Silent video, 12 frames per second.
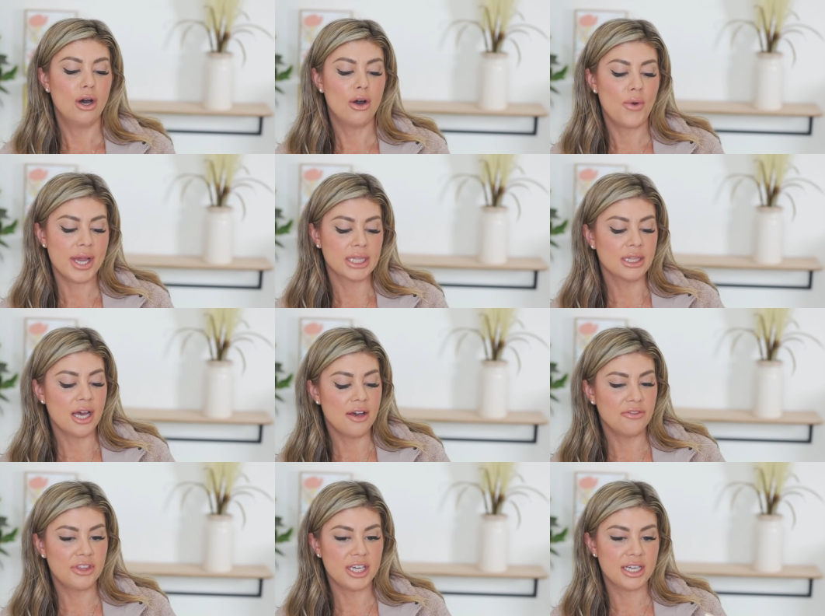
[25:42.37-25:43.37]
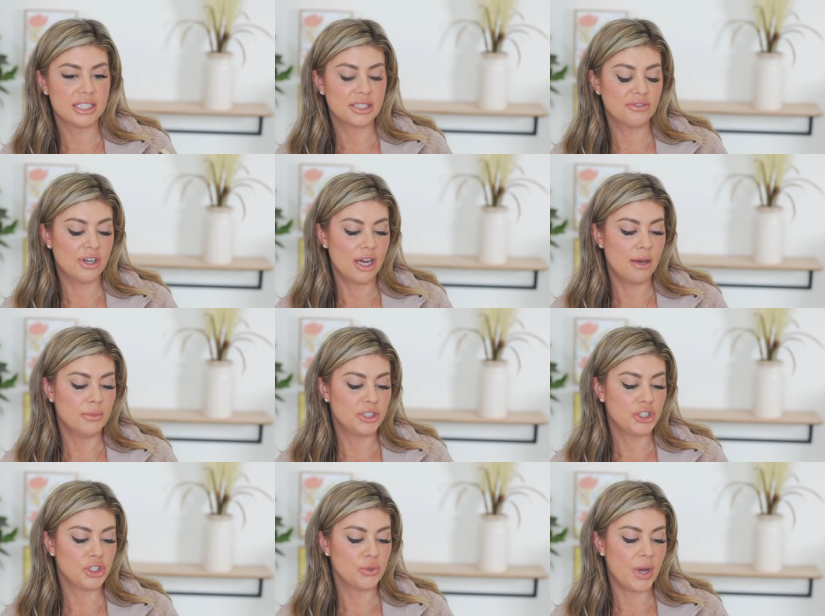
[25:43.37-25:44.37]
Oh, I love these from
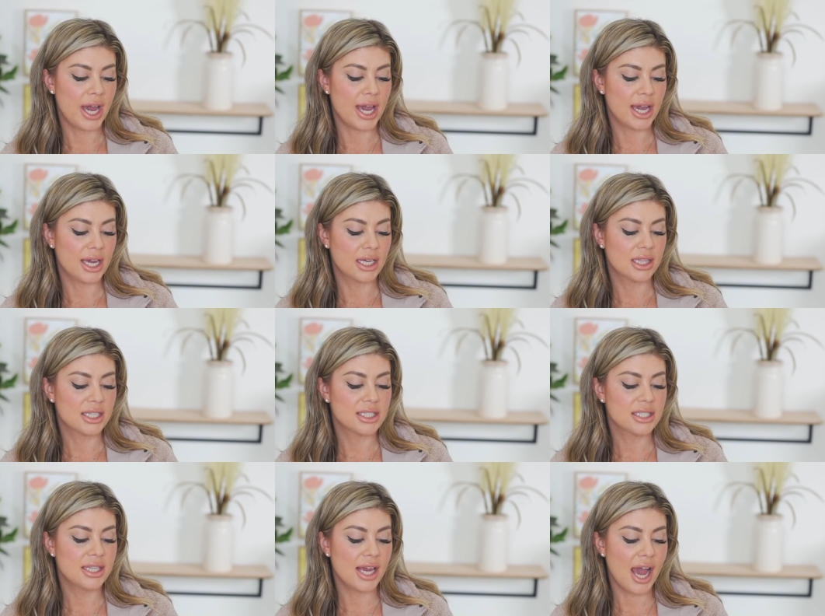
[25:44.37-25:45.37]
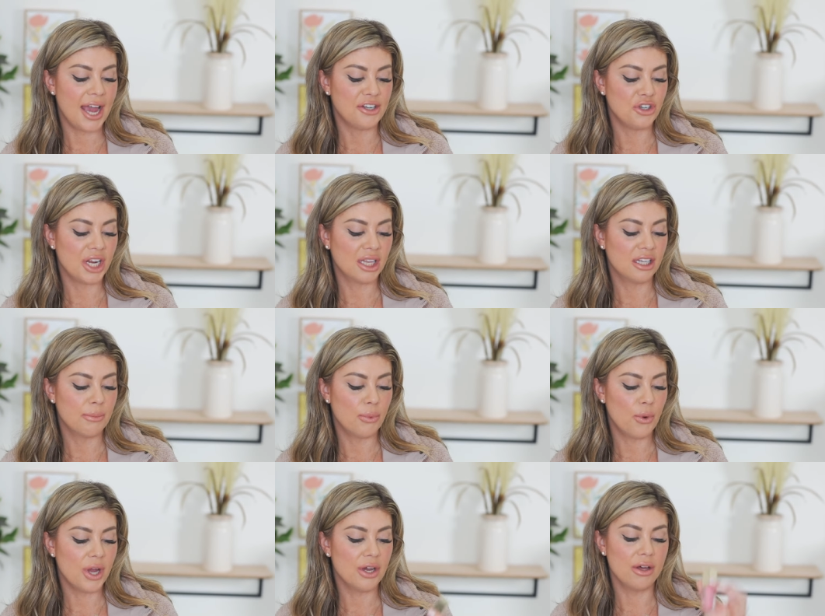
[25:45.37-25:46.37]
Jouer. This is the hydrating lip
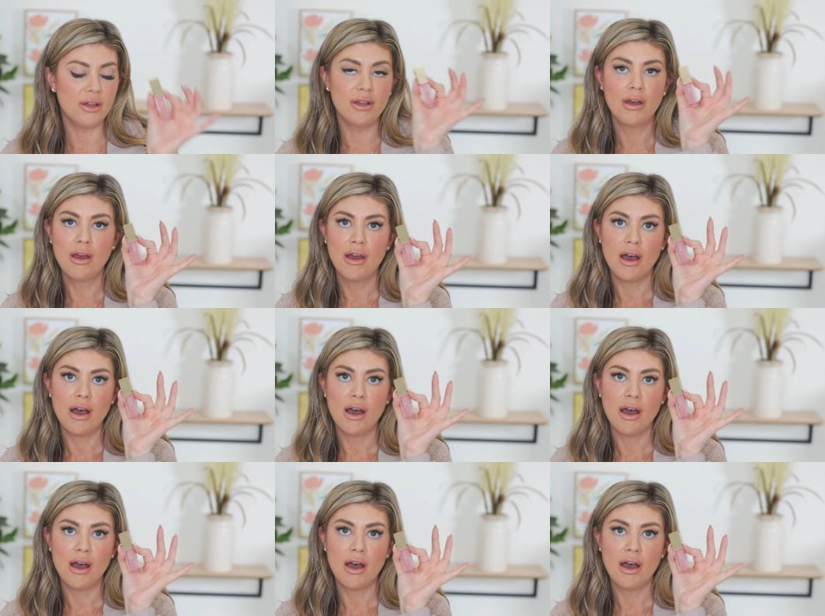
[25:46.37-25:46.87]
oil.